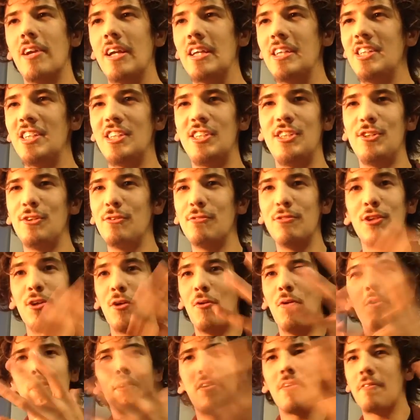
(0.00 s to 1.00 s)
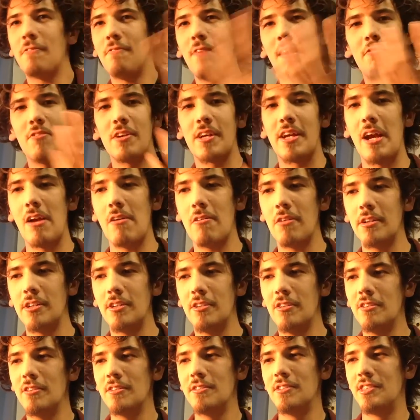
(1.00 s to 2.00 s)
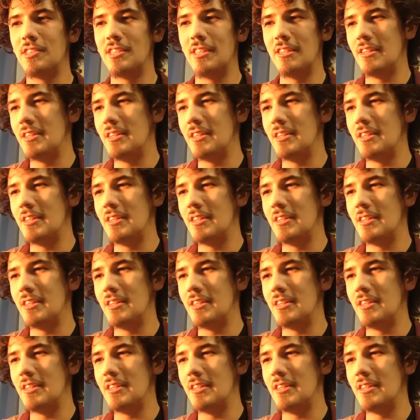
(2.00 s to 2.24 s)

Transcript: It just shows you all your favorite characters.